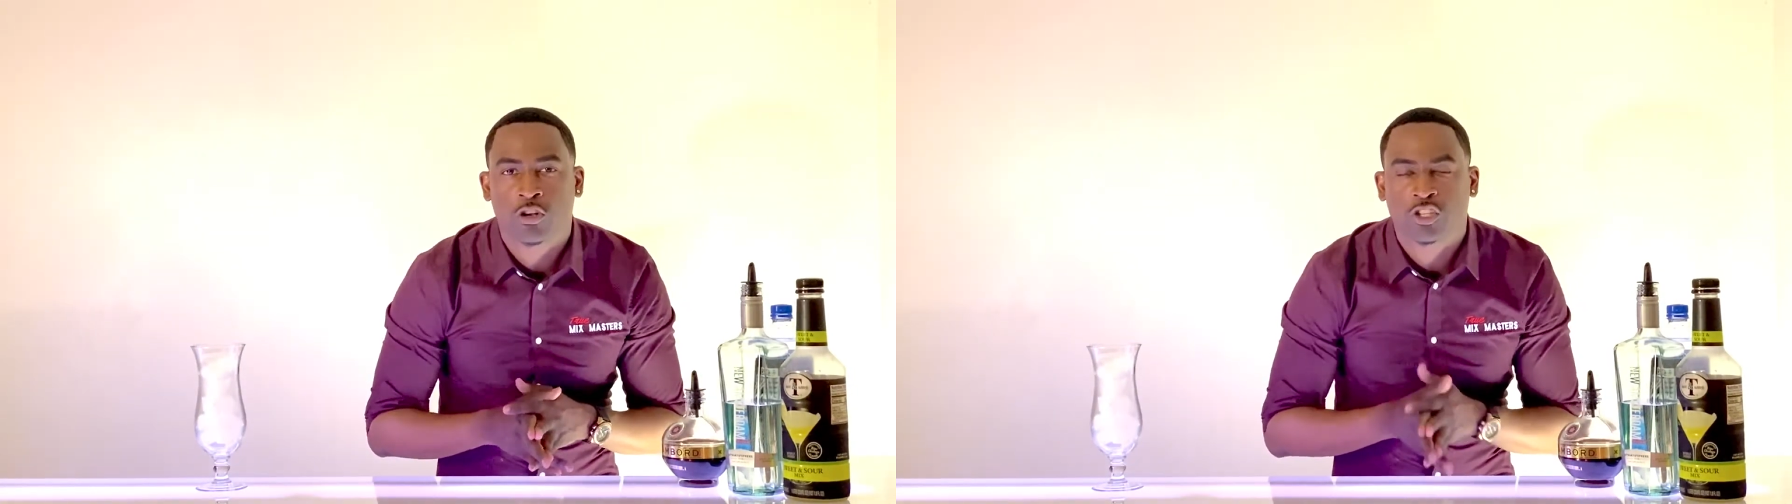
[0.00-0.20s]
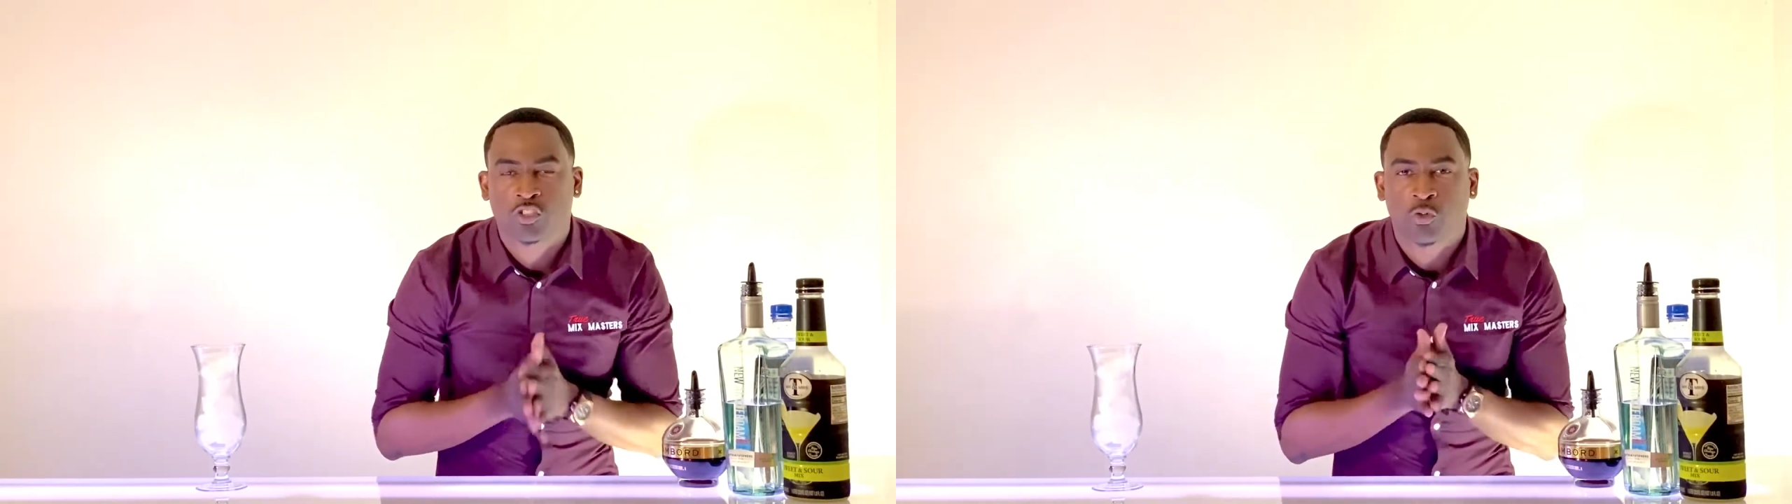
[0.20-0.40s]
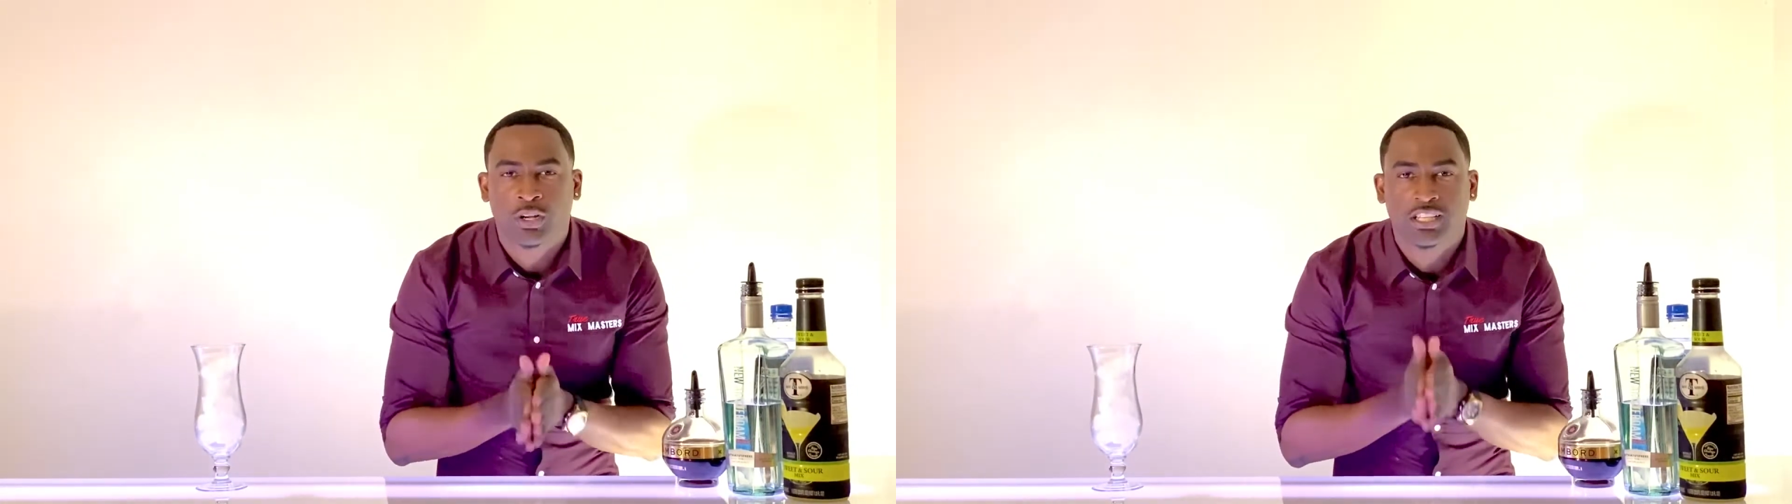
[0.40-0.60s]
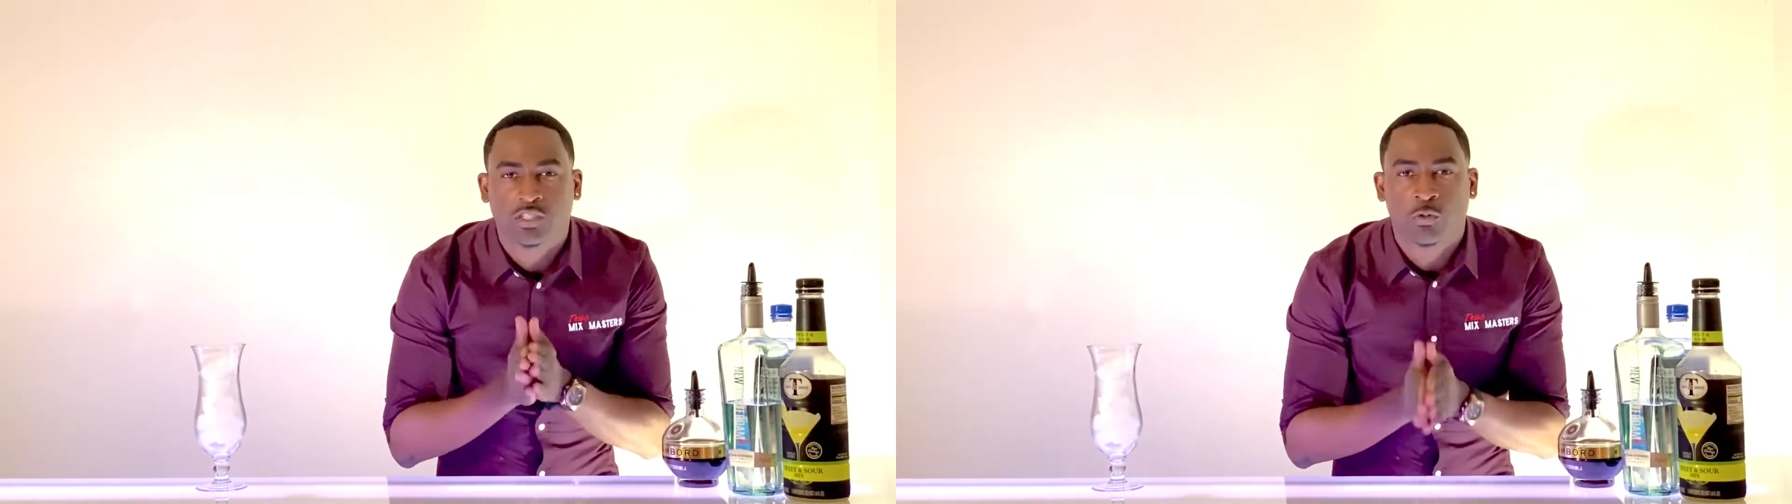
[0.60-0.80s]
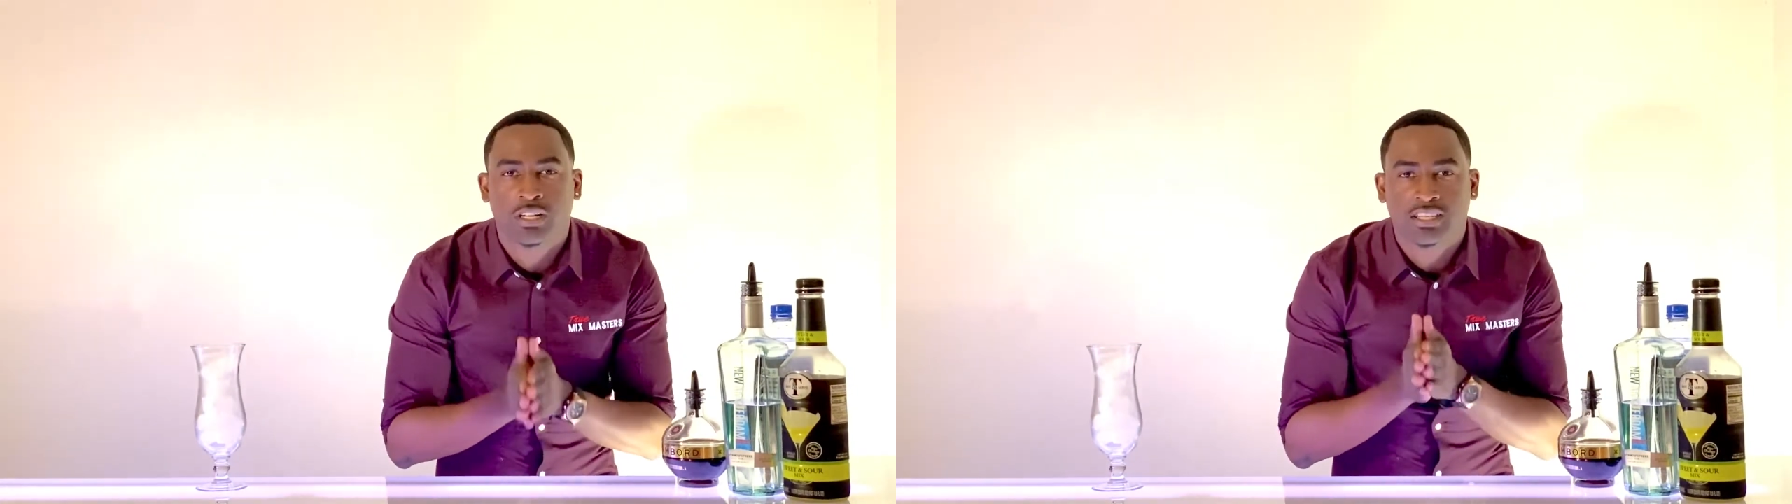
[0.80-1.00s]

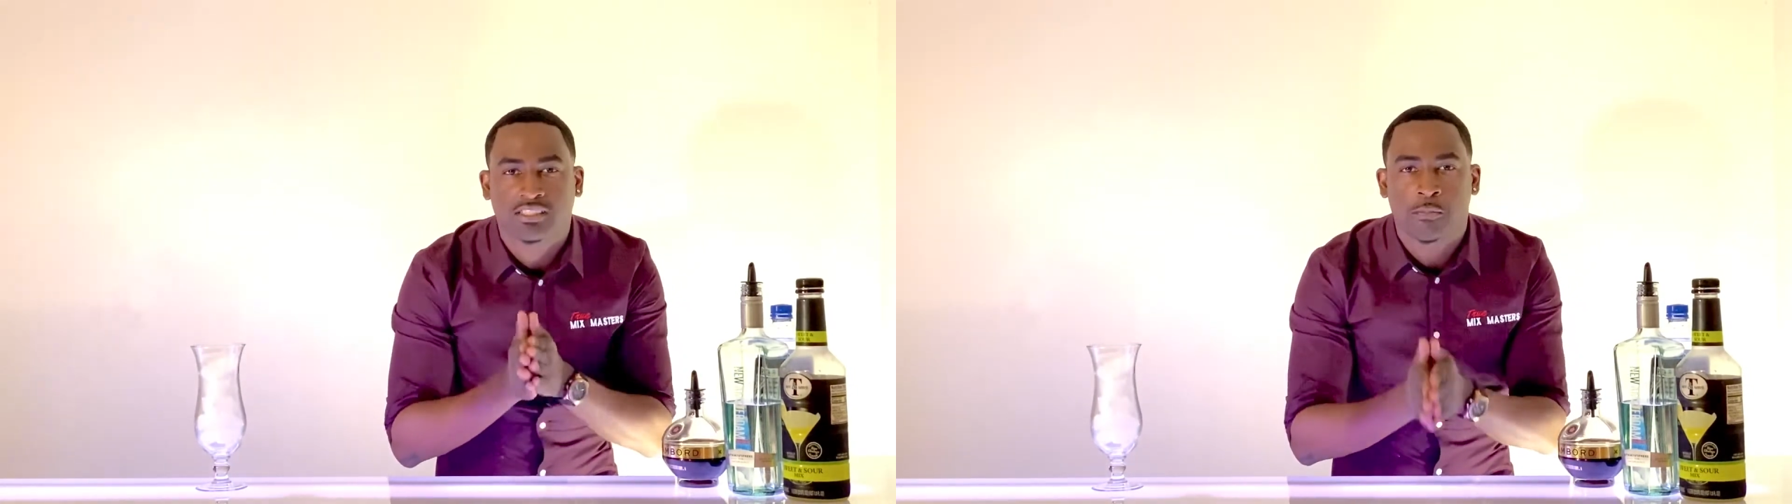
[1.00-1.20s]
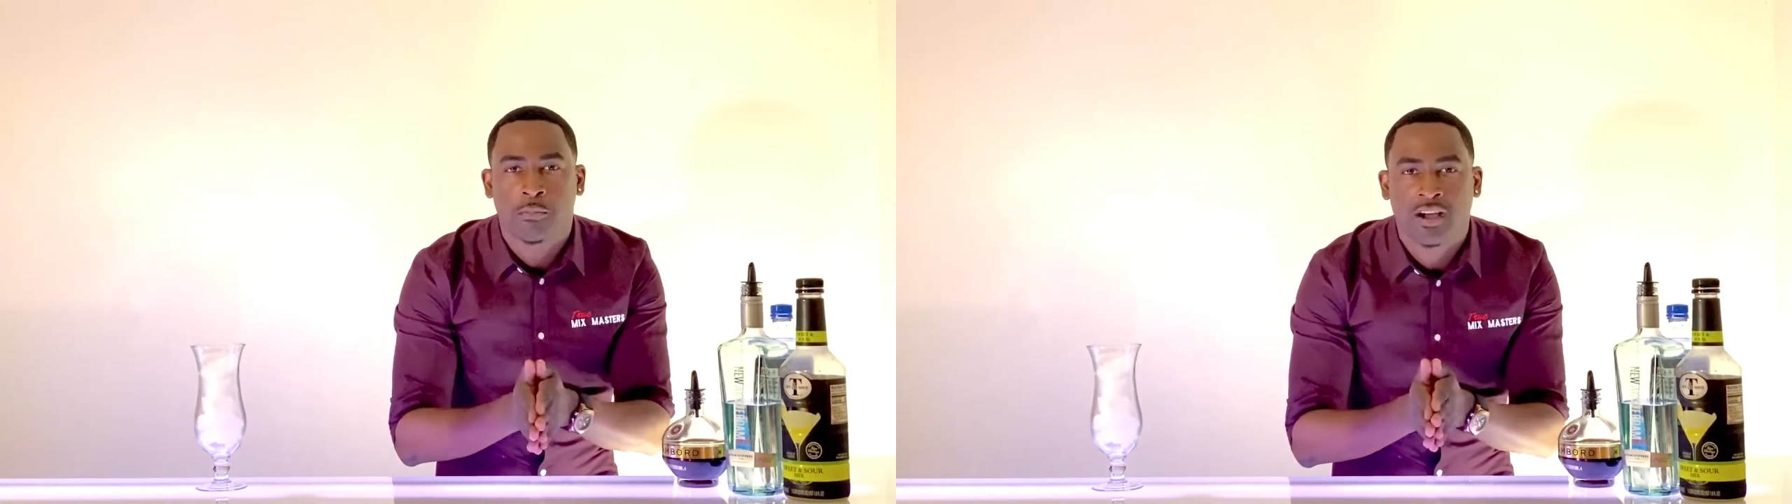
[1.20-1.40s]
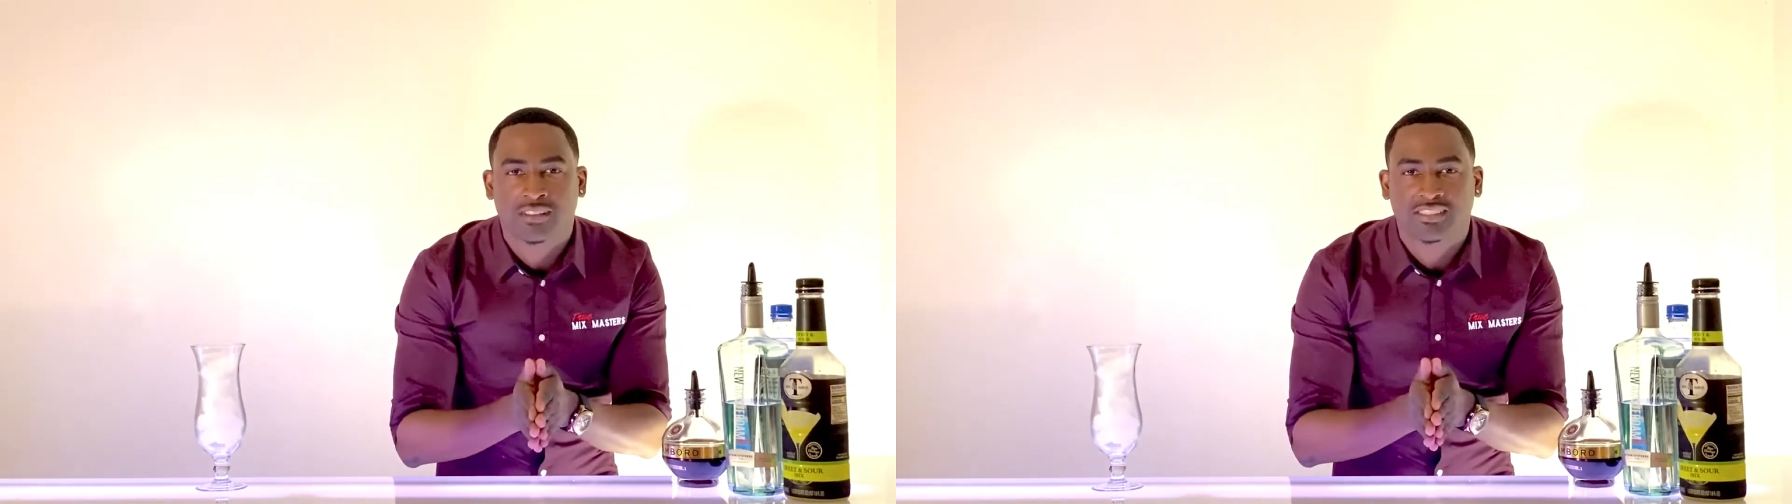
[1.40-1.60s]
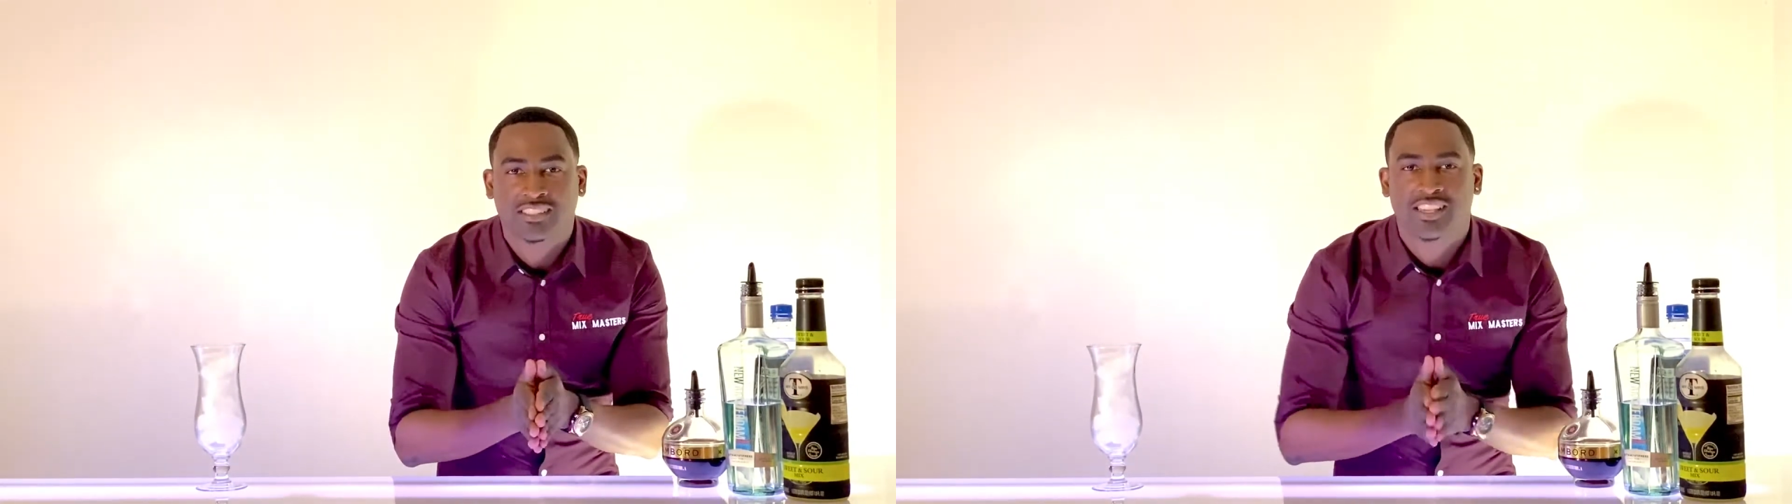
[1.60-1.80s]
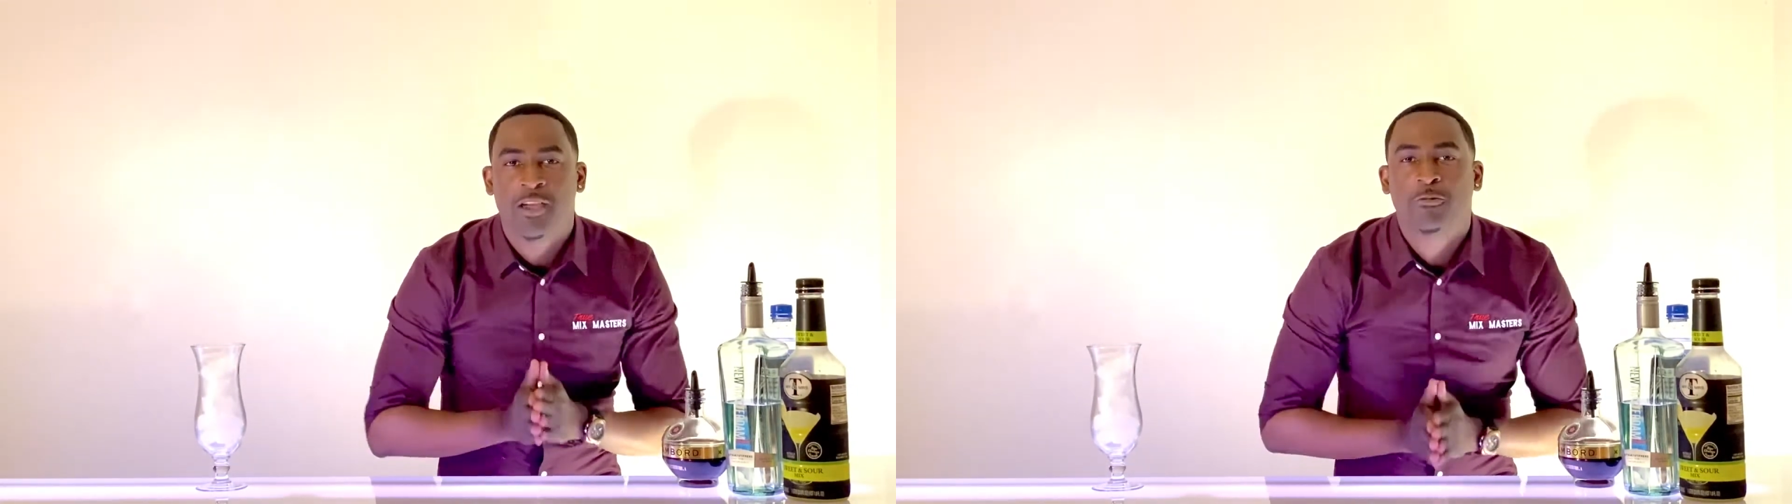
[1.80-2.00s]
2020 is amongst
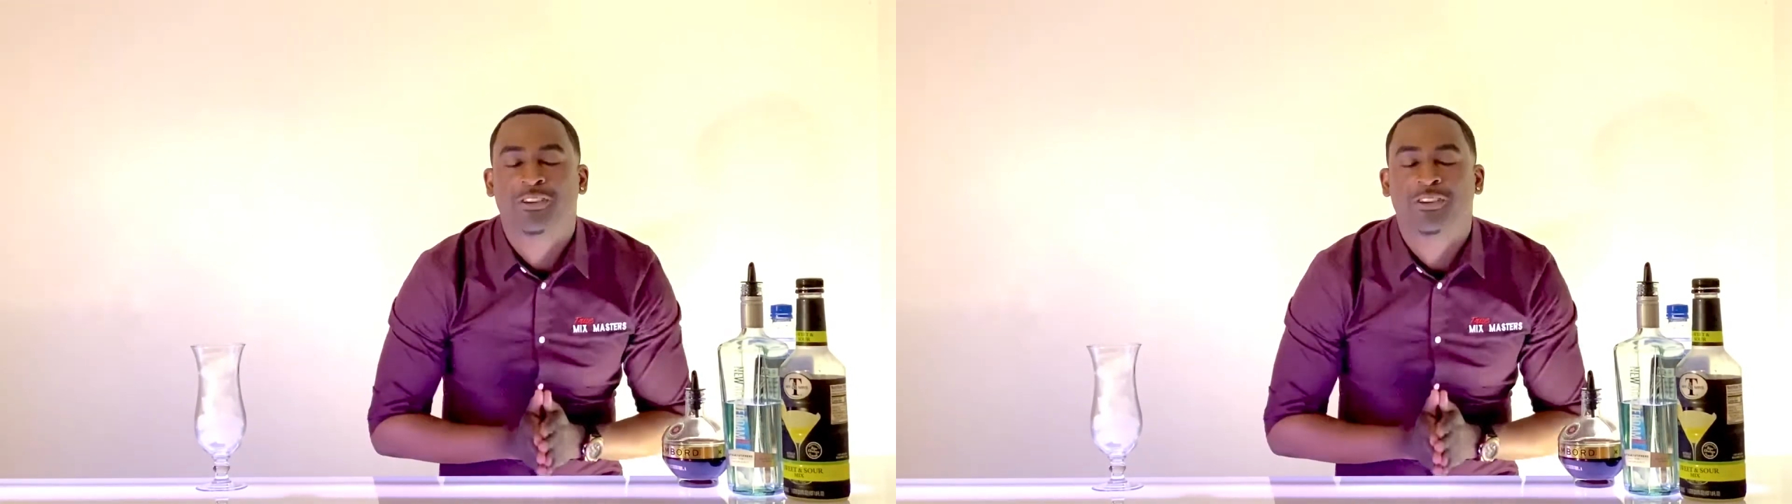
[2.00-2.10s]
us, we're